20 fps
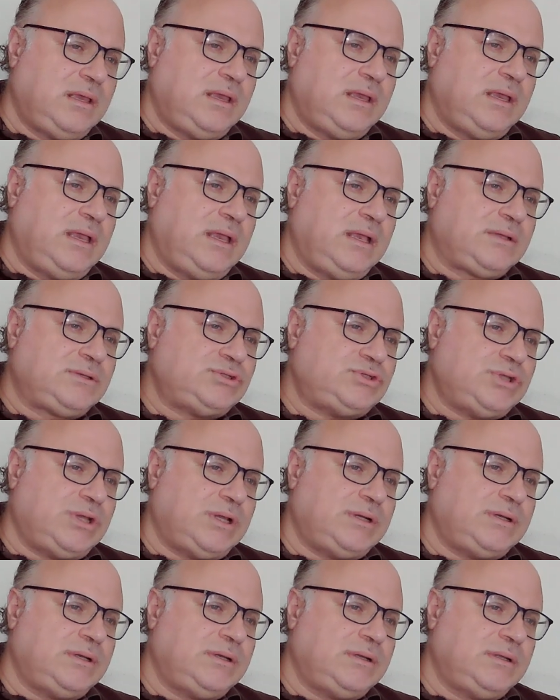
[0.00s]

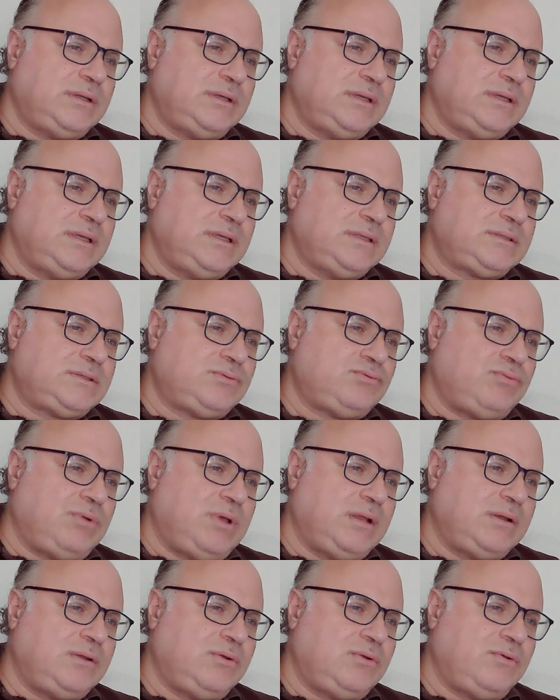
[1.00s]
action. It's
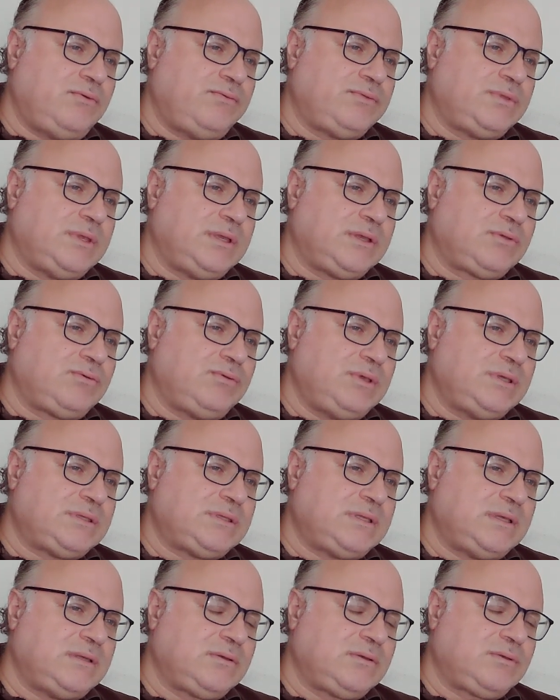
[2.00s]
one of the
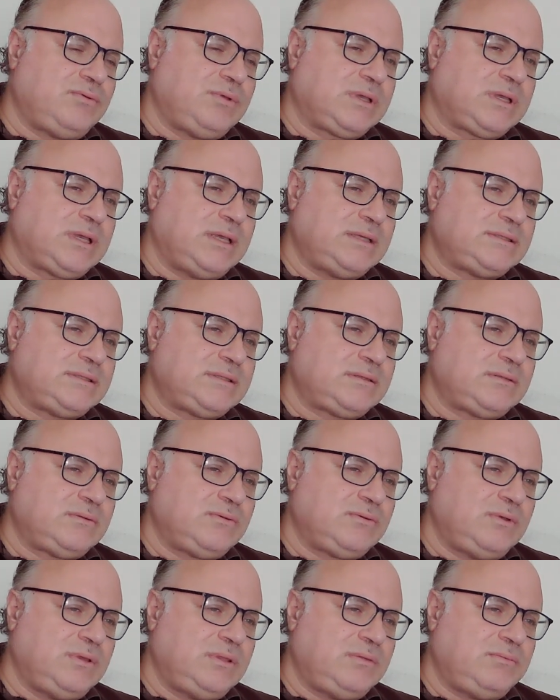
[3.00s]
quickest
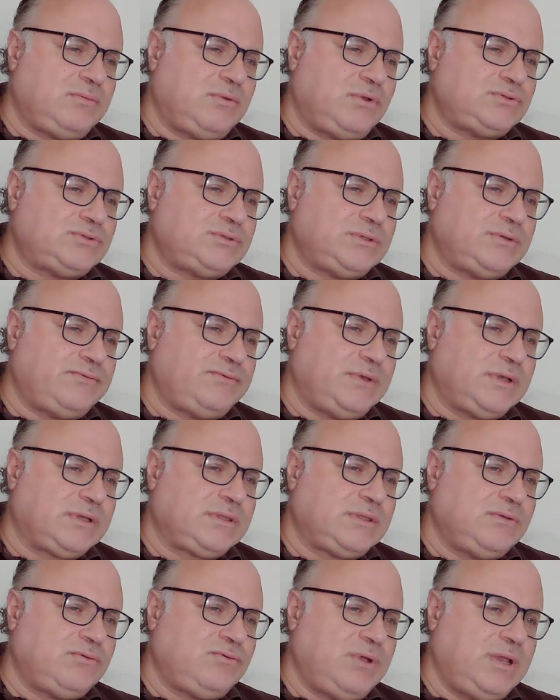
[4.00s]
and most
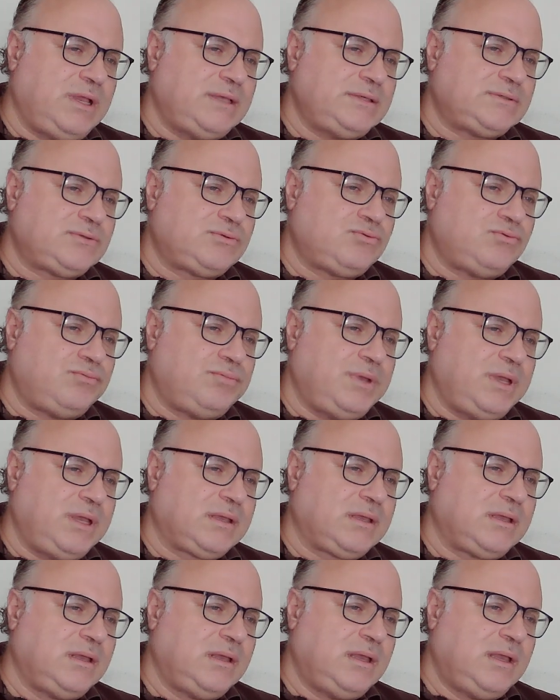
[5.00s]
effective ways to make
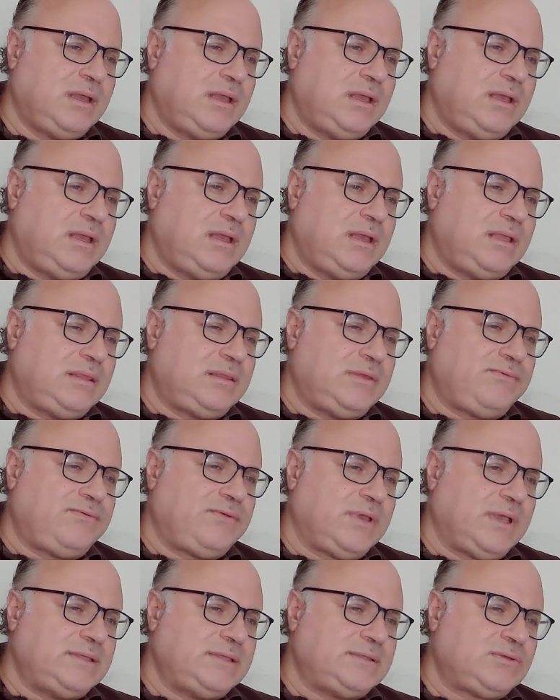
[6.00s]
a
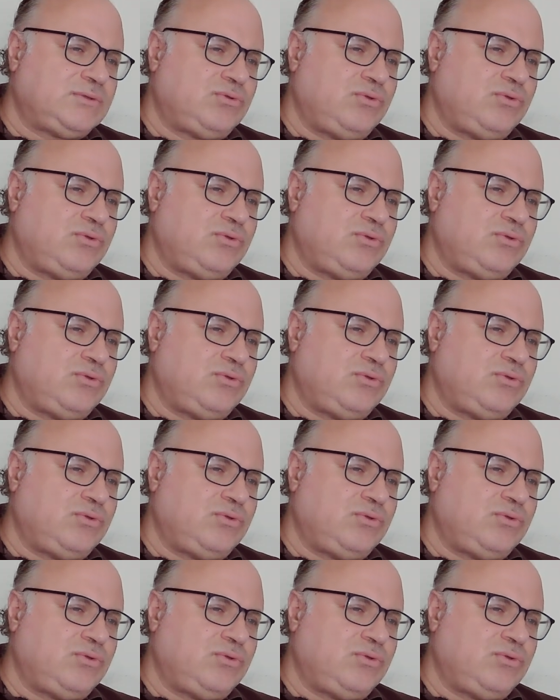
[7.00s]
difference.